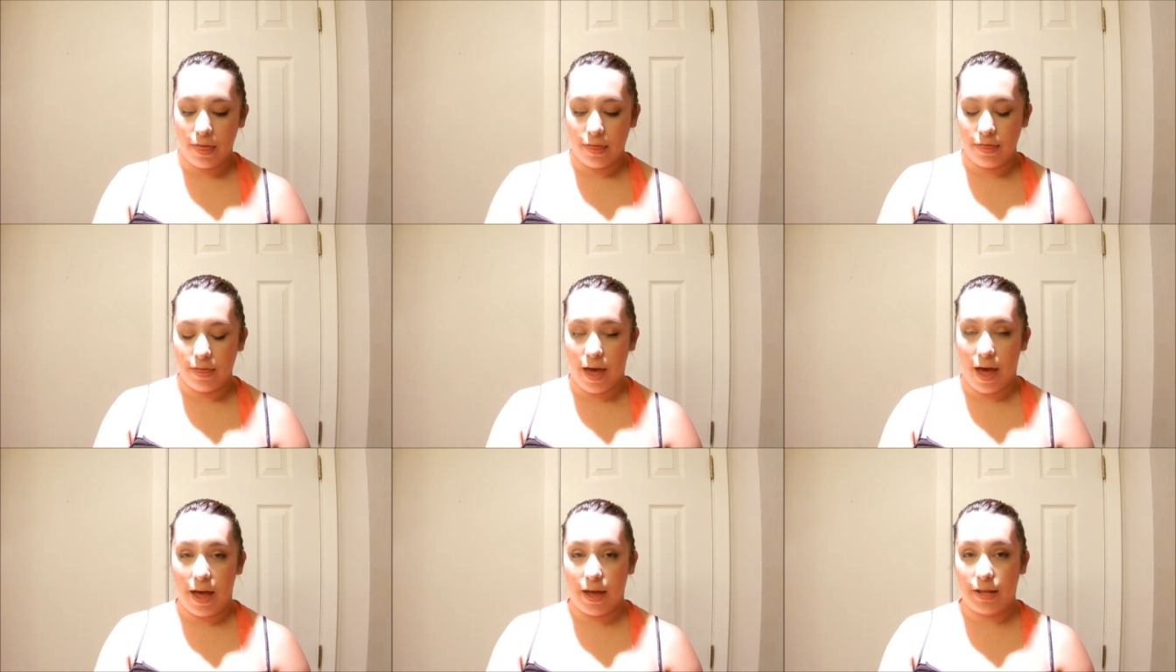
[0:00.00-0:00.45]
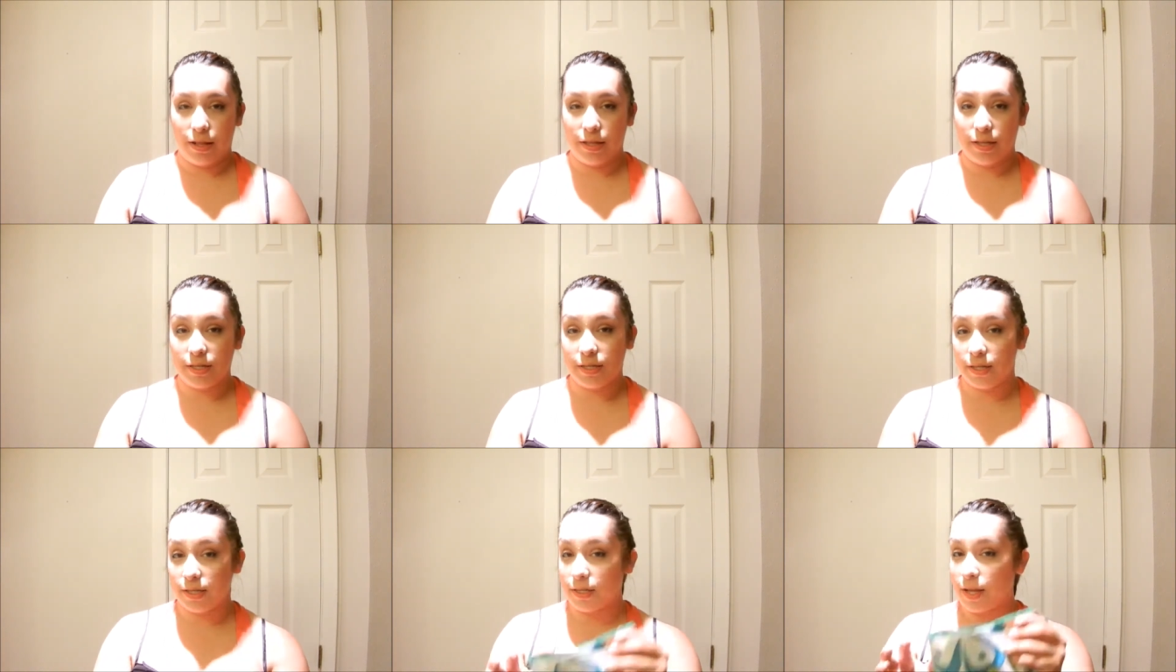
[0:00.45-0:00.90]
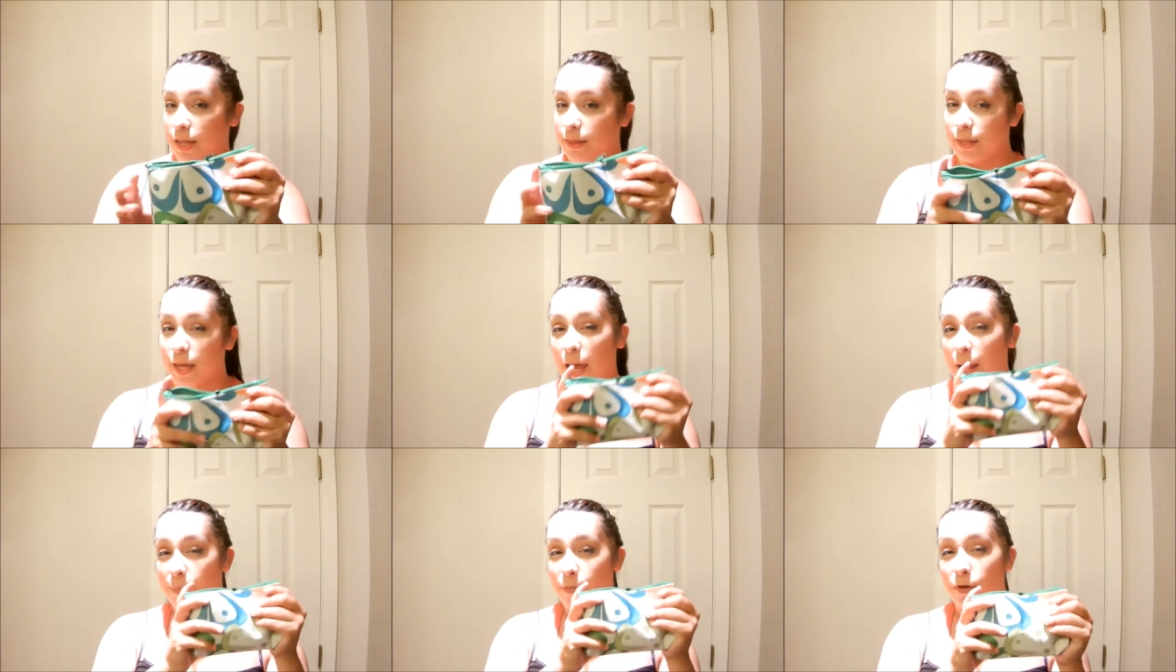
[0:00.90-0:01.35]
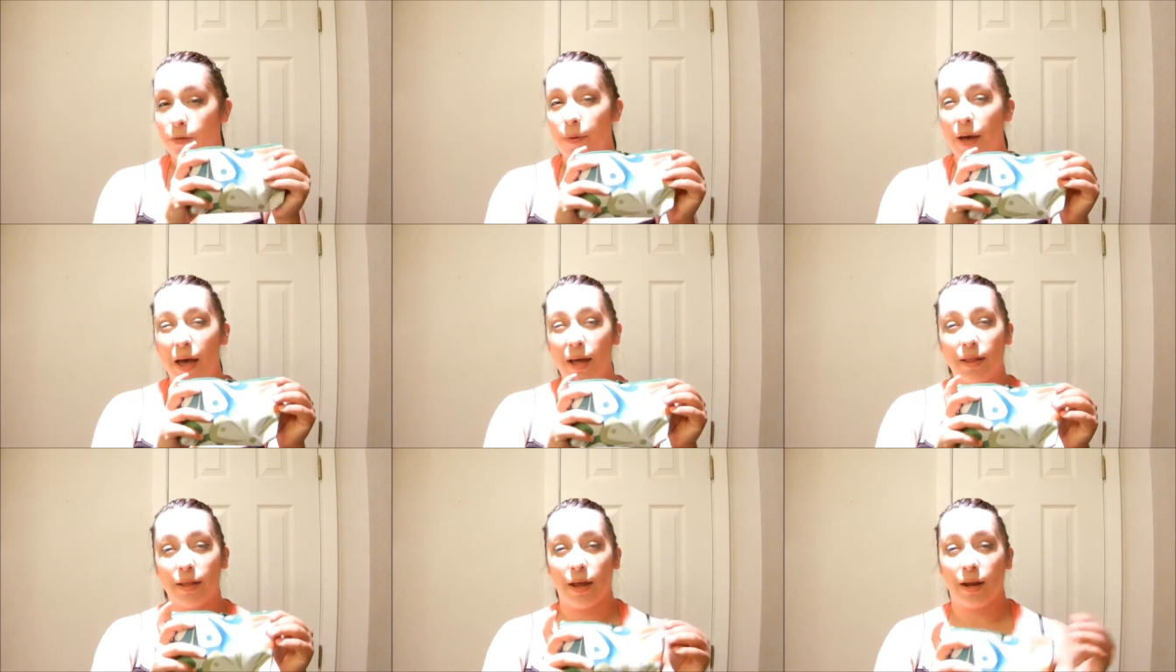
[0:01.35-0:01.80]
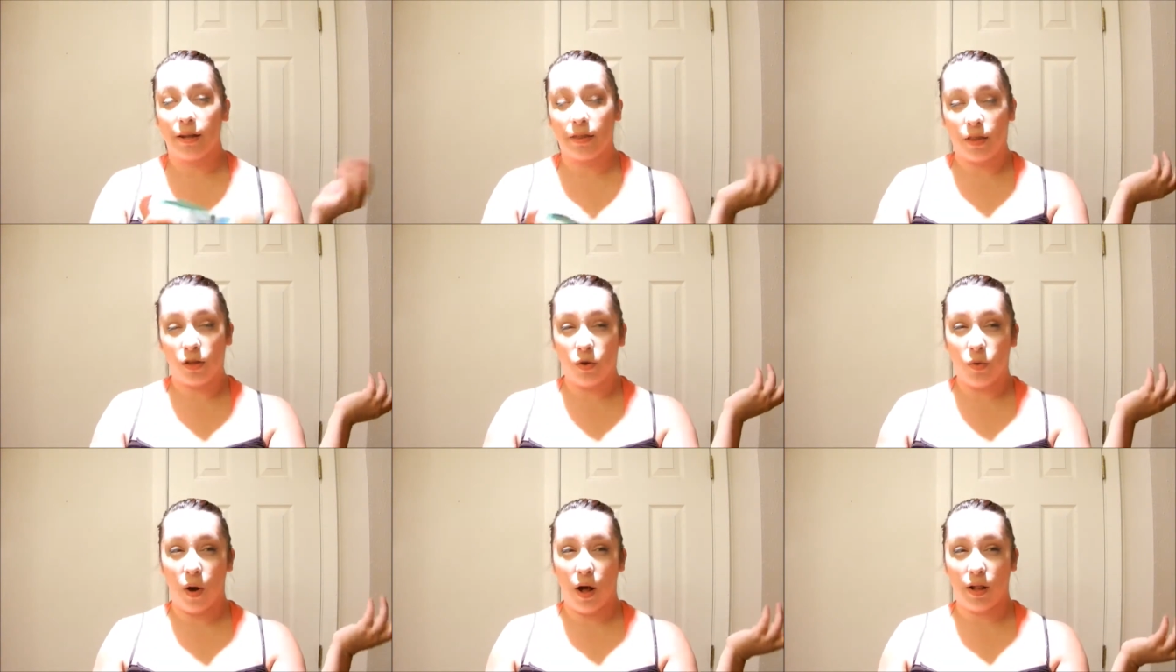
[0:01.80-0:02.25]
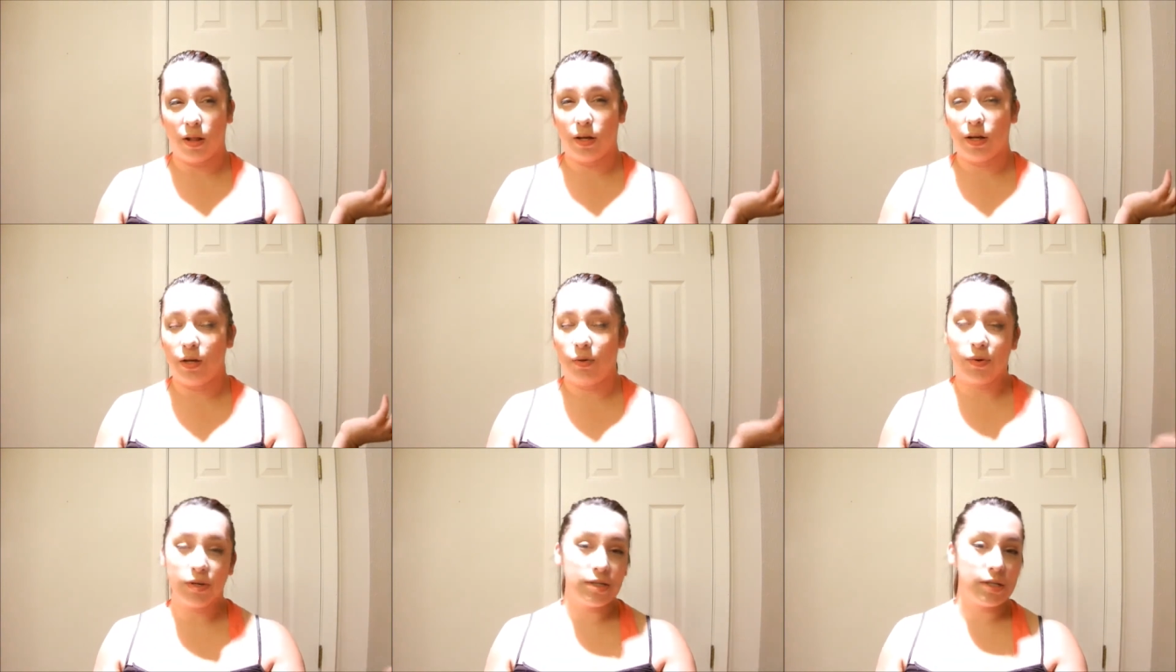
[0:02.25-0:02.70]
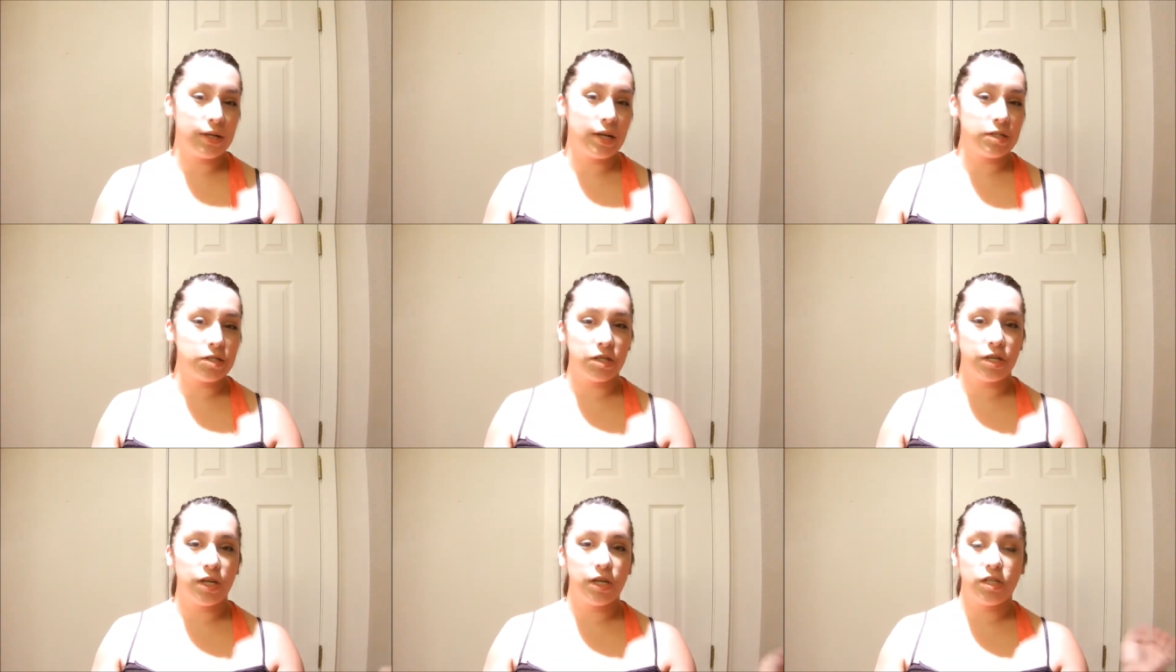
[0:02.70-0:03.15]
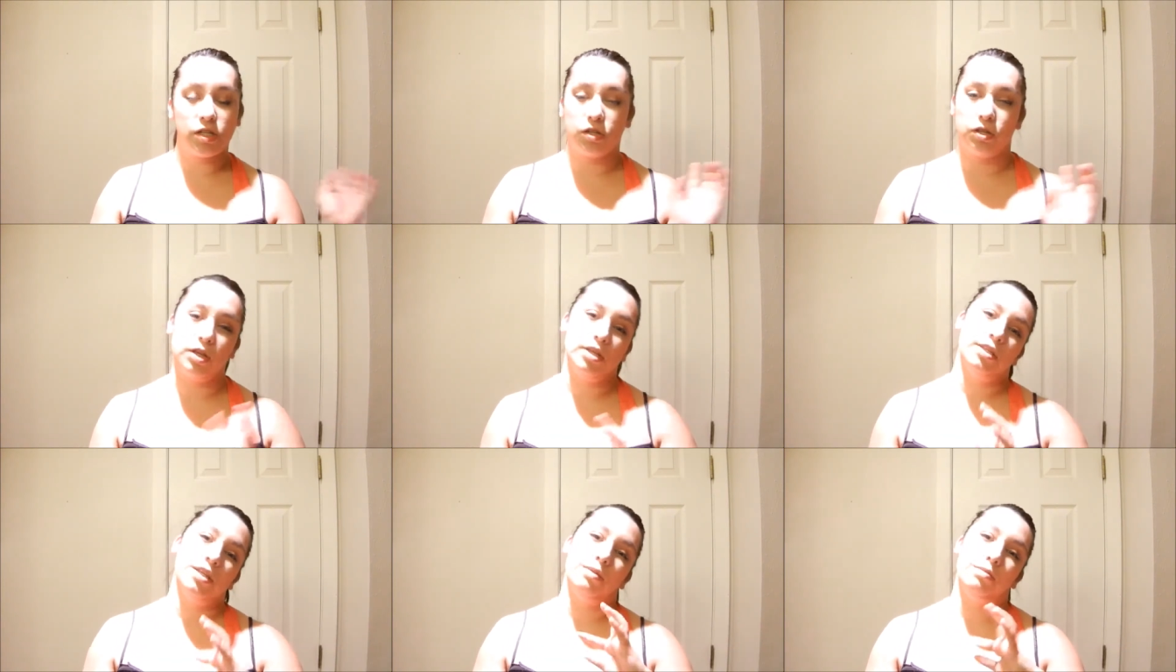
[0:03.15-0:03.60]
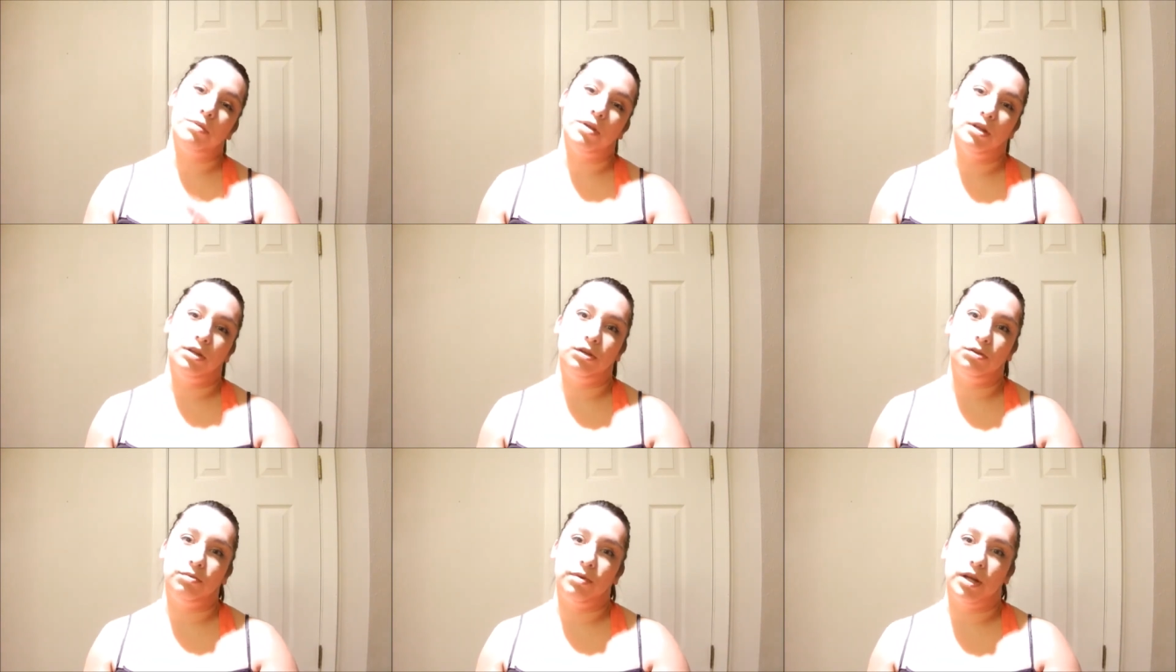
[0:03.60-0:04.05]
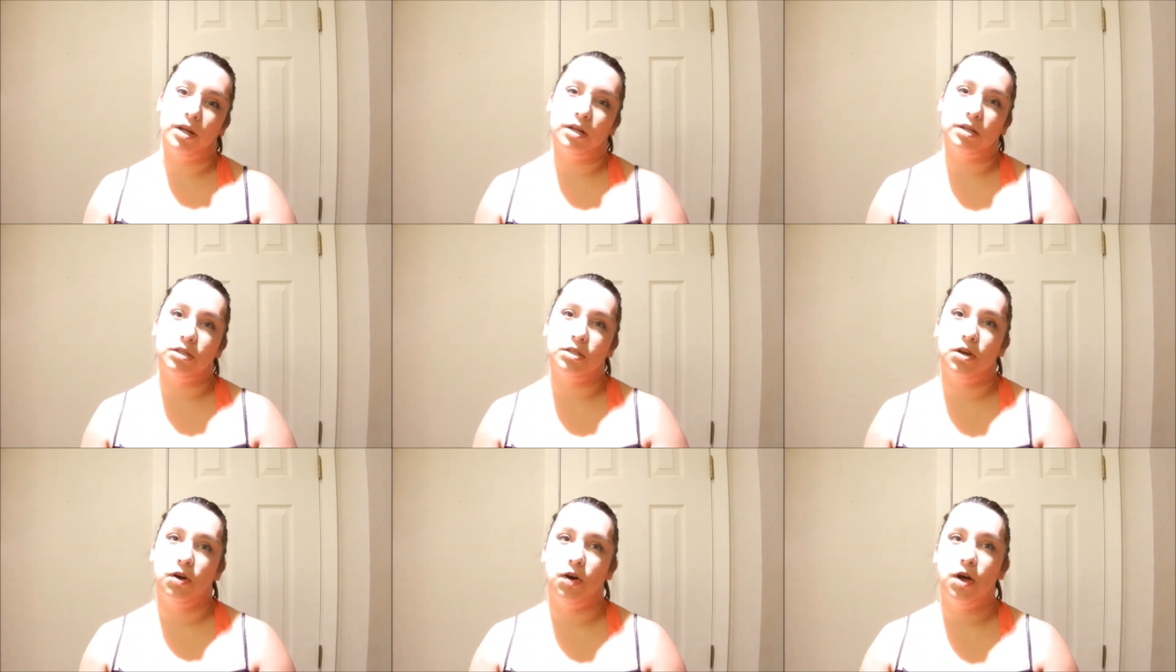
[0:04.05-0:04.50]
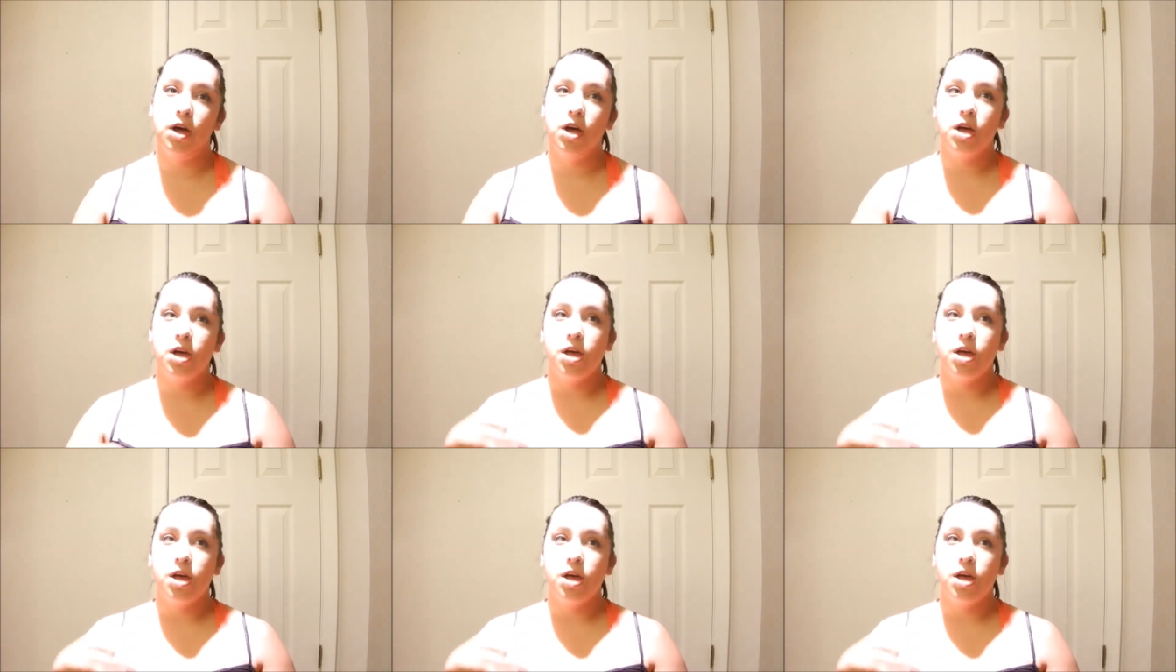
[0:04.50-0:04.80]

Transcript: that this is not the April bag. That the quality wasn't as good, so they sent me a new one. So